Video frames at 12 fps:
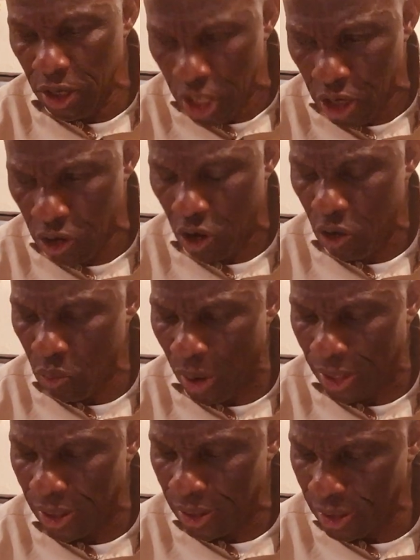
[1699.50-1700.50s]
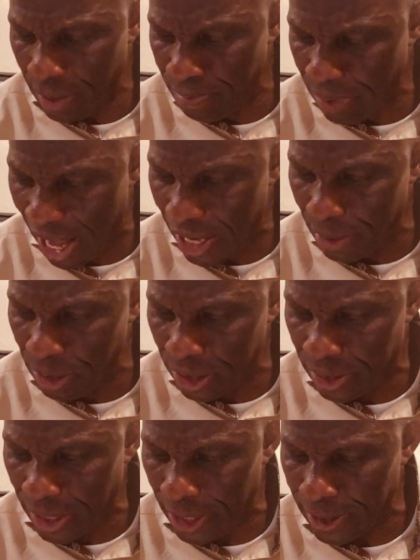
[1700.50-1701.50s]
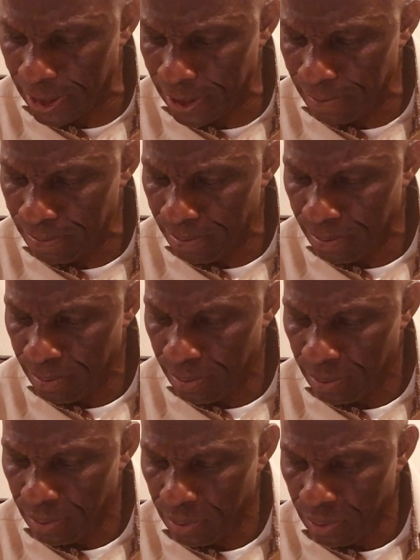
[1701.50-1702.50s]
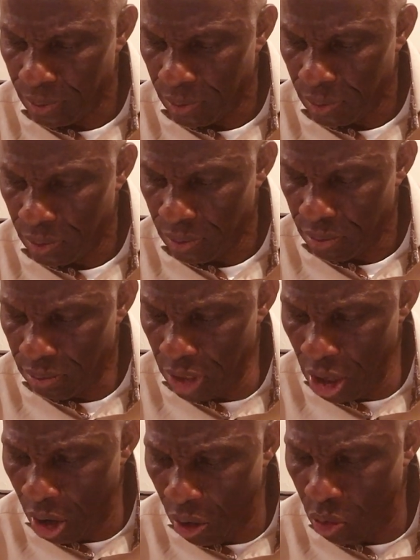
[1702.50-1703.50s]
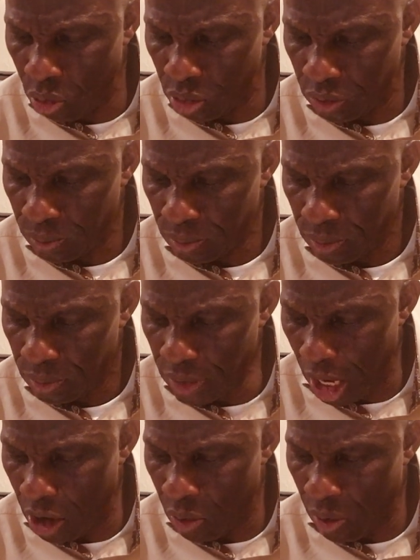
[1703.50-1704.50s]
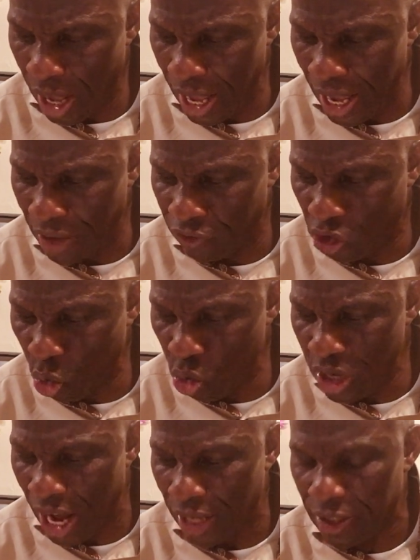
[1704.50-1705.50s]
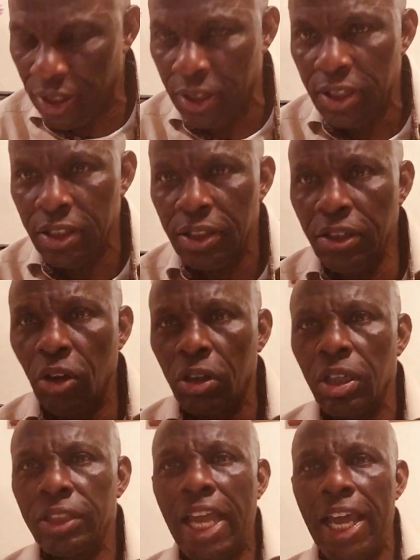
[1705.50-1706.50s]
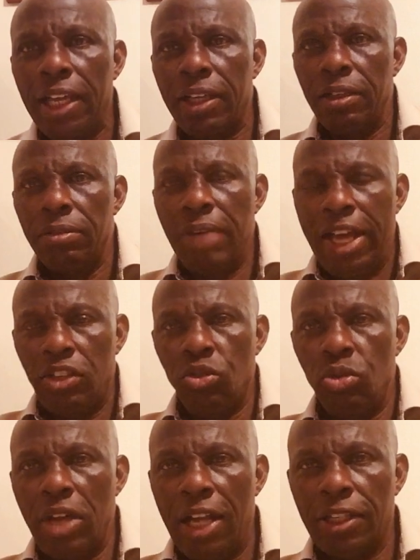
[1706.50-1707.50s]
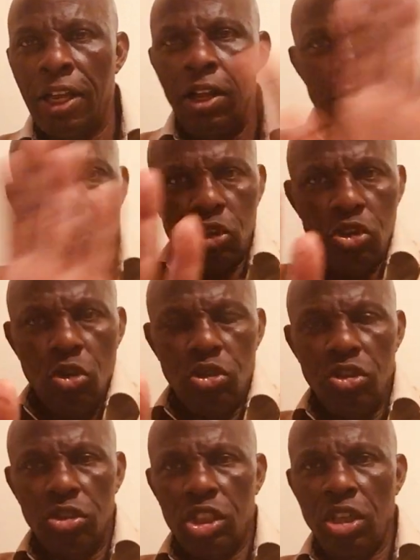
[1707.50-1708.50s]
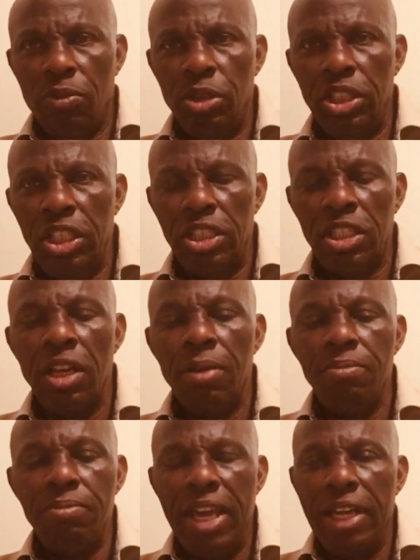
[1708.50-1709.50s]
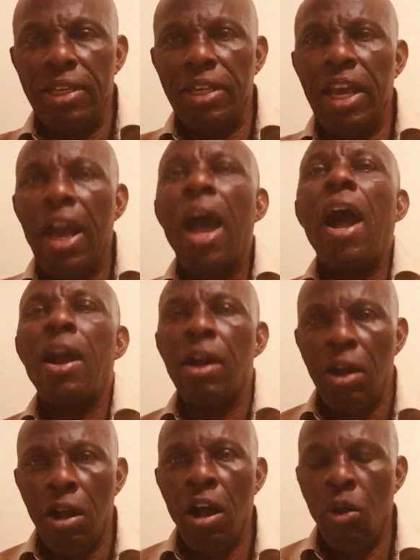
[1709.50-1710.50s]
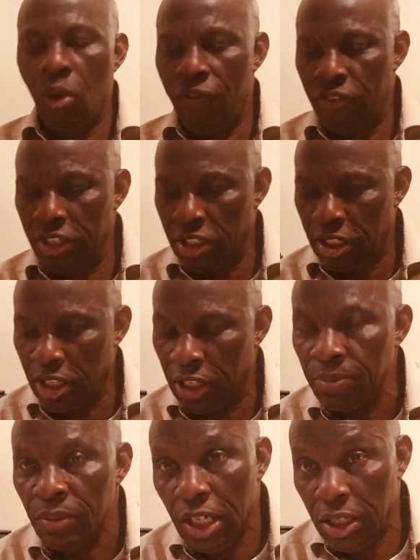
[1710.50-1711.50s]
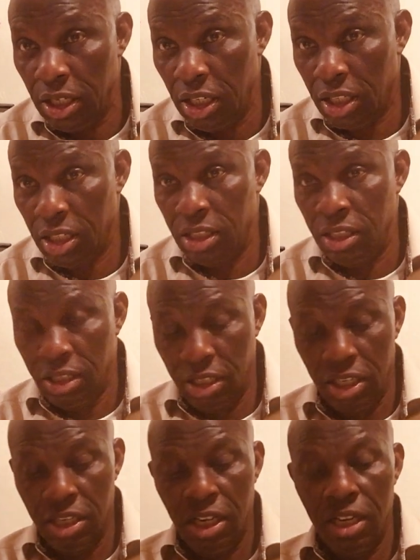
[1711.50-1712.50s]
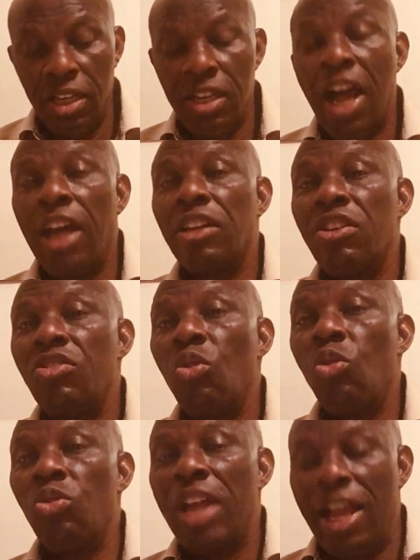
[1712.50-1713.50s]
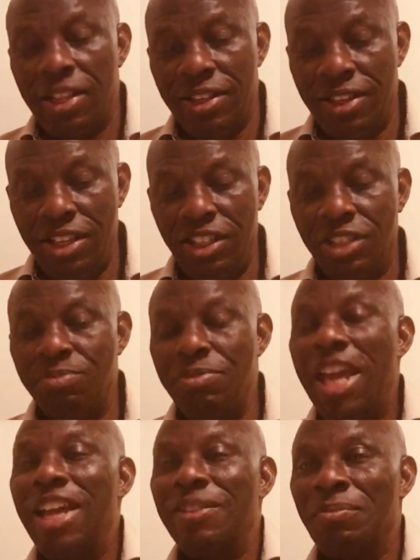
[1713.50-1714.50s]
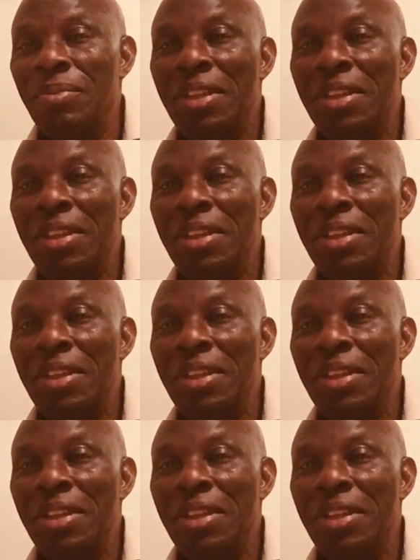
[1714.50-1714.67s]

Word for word: Hear what the Bible says. Behold, now I have two daughters. Look, take my two daughters. But don't you trouble these men. They are our visitors. Little did Lot know that these men